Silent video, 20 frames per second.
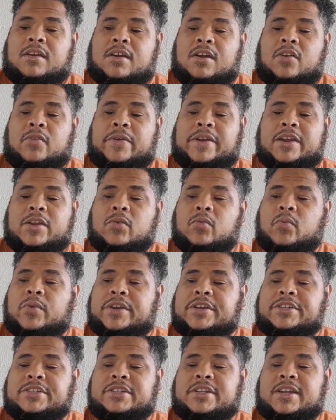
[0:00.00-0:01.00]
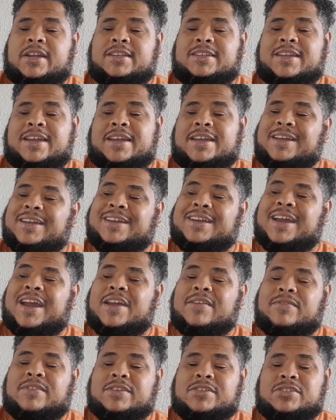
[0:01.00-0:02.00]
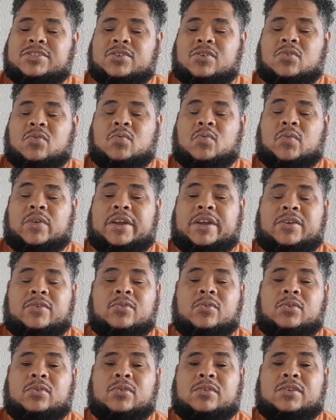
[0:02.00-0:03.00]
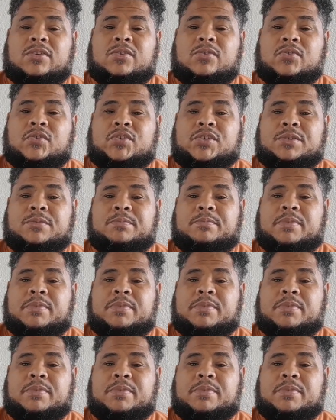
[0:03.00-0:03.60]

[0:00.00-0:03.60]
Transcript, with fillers: I really wished they gave the show a good conclusion,